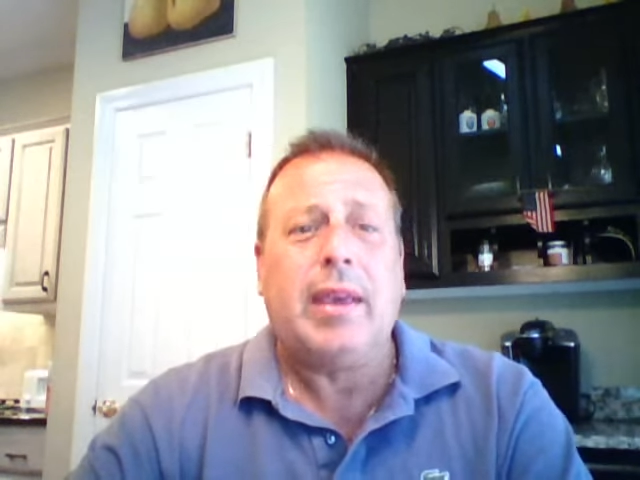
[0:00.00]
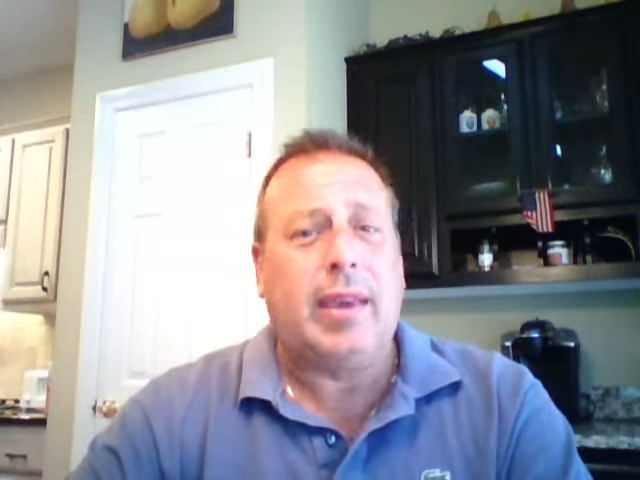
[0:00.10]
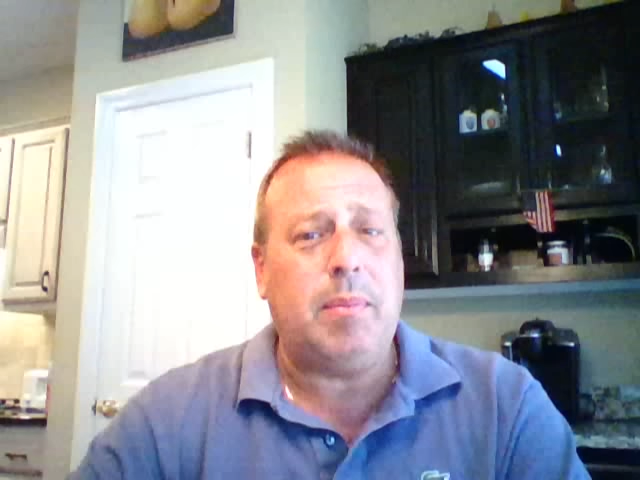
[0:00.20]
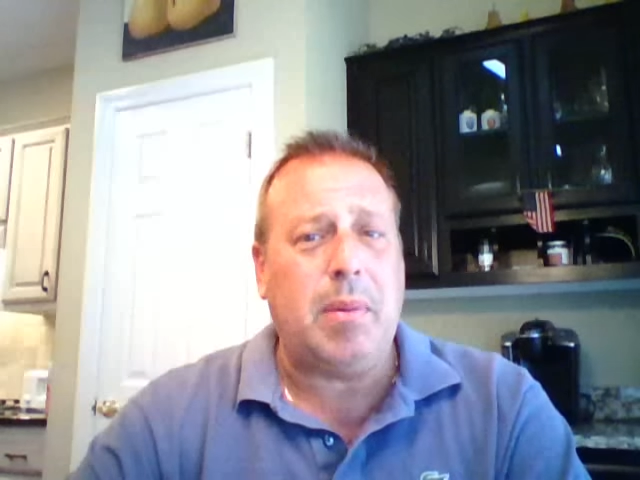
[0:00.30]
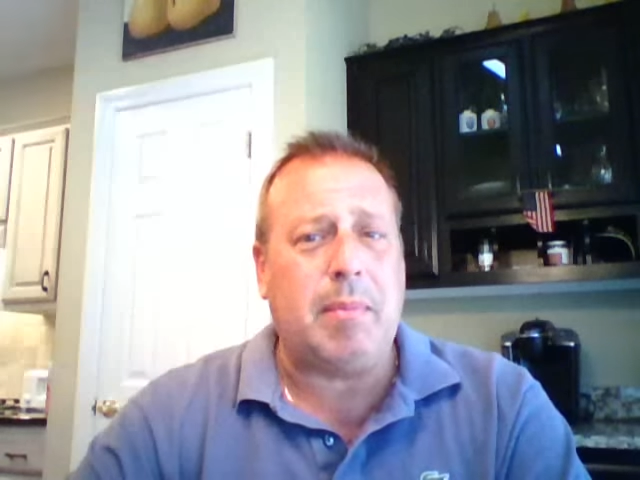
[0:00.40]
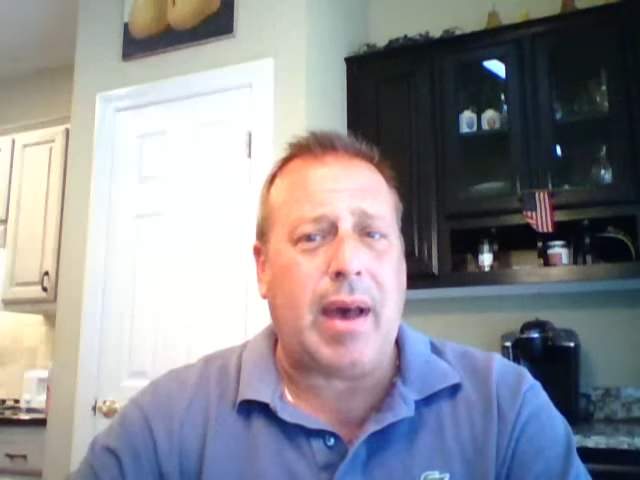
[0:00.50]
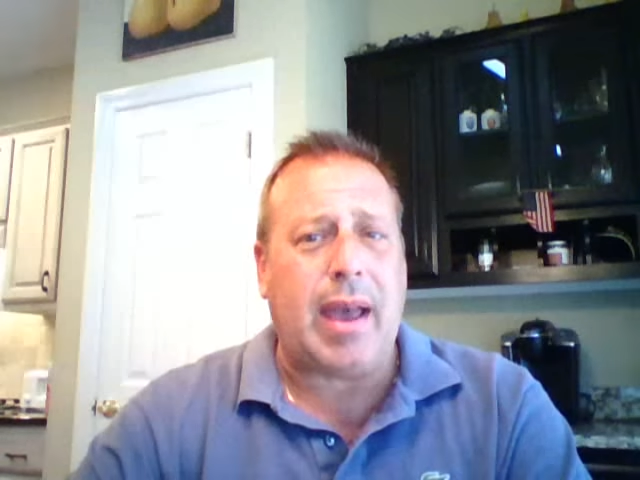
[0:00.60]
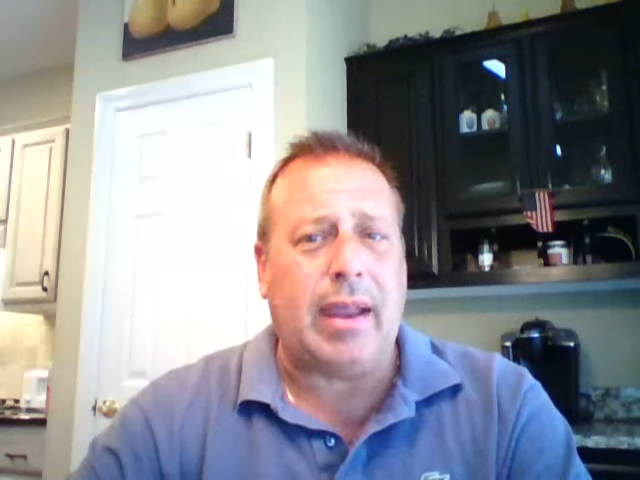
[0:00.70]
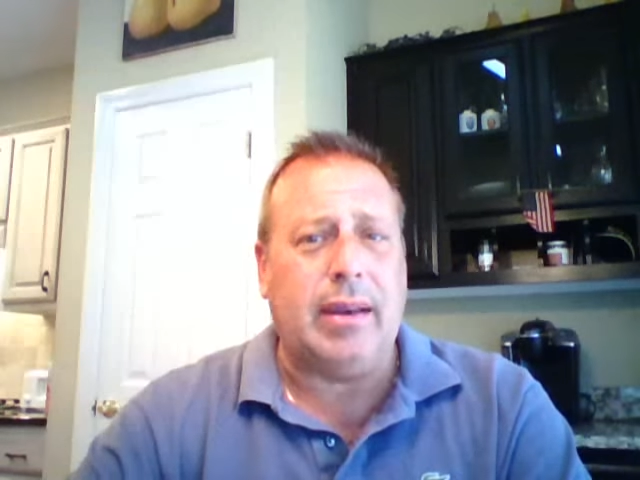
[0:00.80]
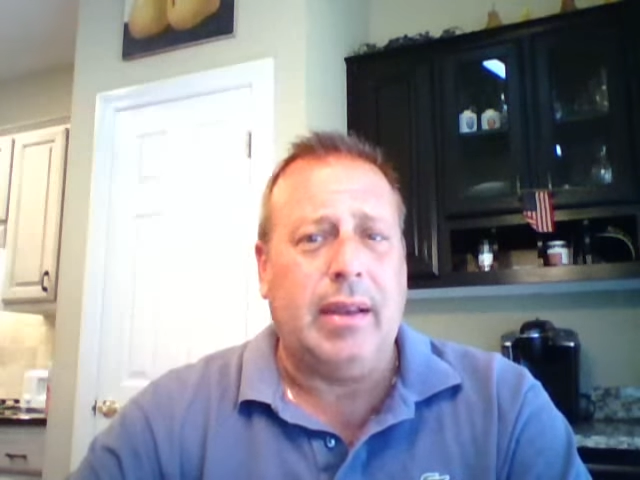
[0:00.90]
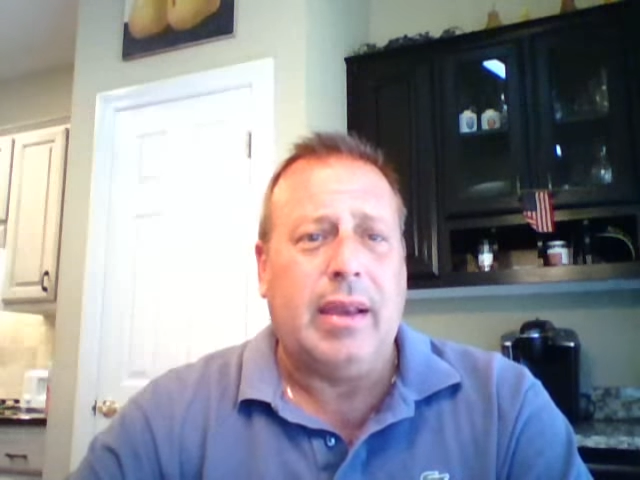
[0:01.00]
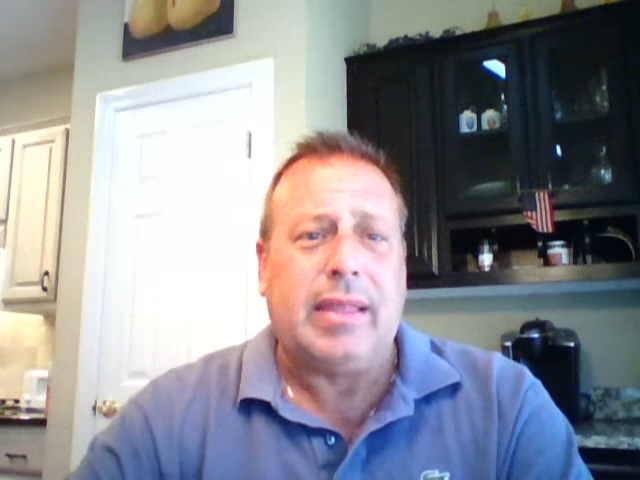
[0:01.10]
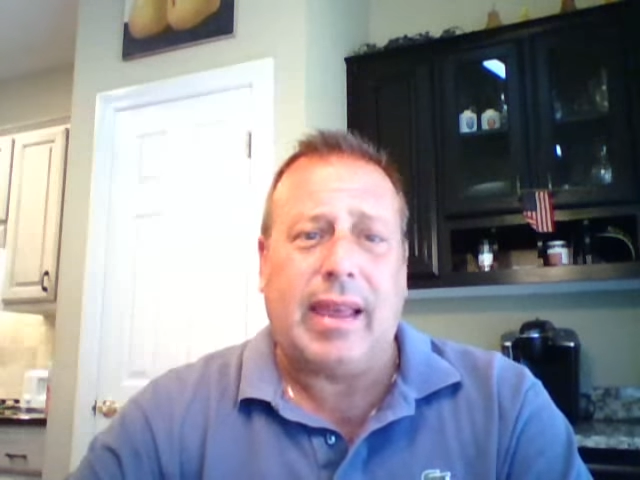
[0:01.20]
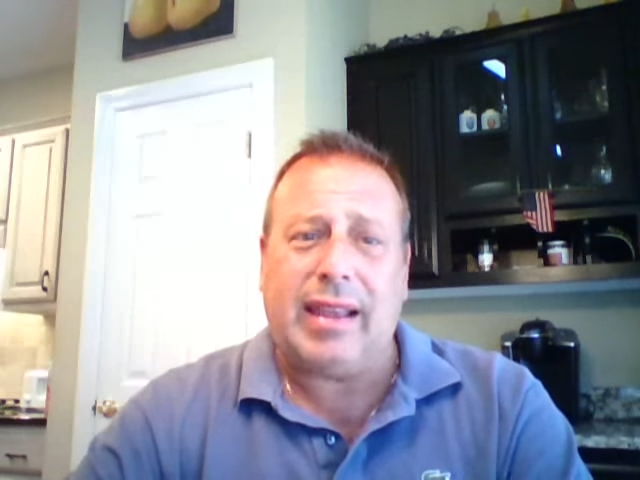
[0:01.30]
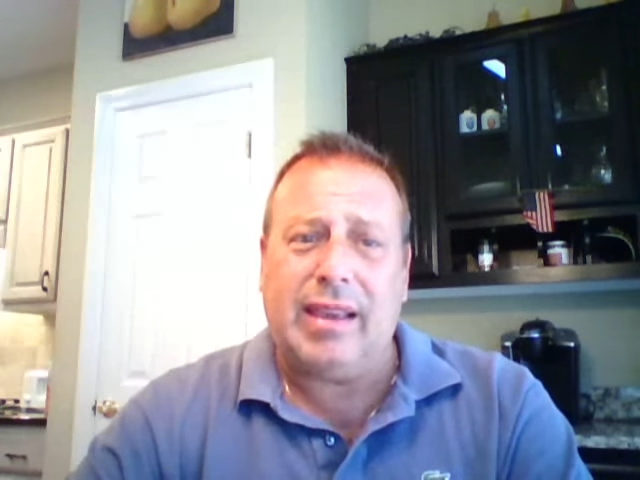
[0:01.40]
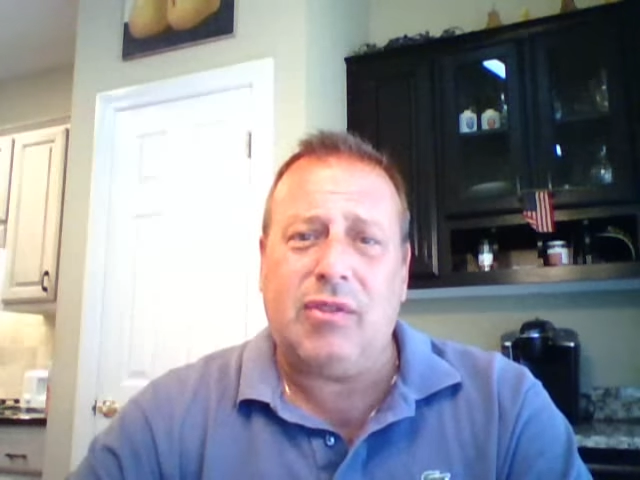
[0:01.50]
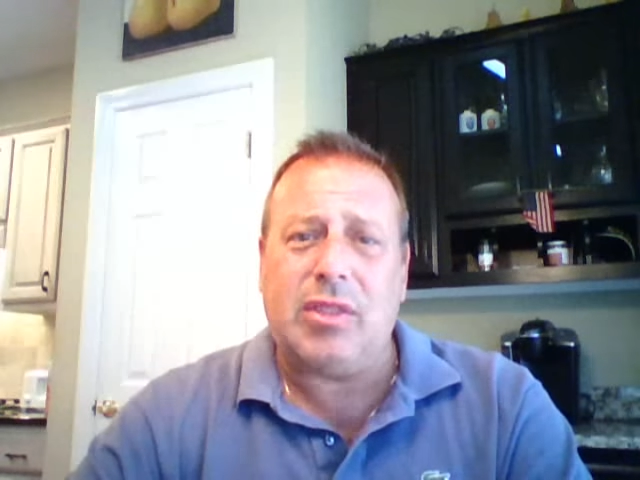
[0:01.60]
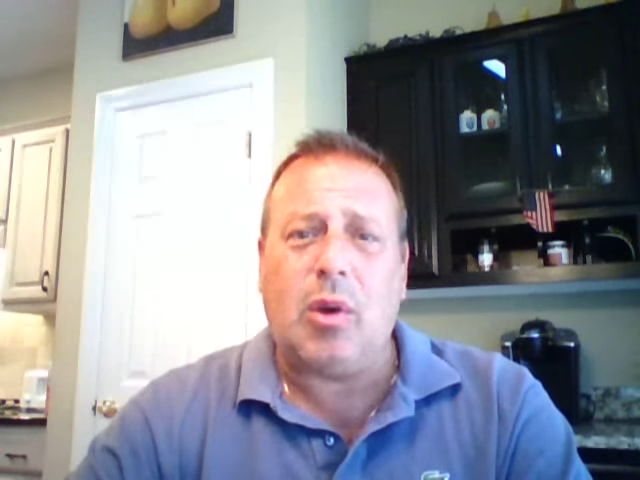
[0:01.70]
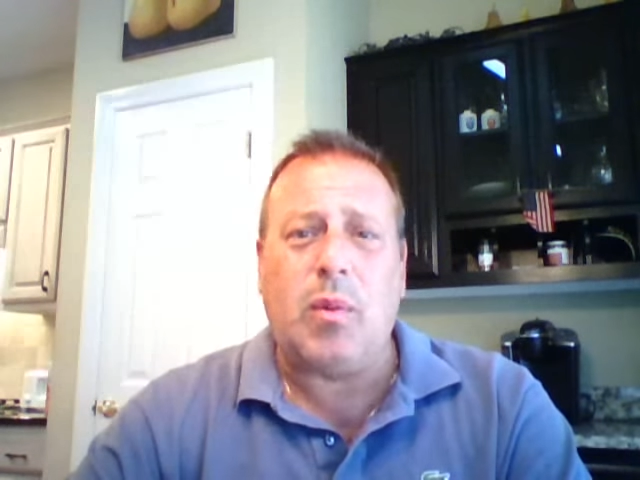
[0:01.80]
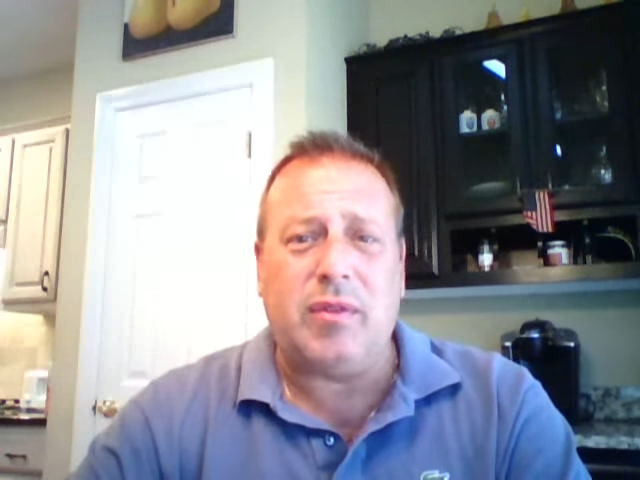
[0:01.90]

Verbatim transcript: Keep in mind that even though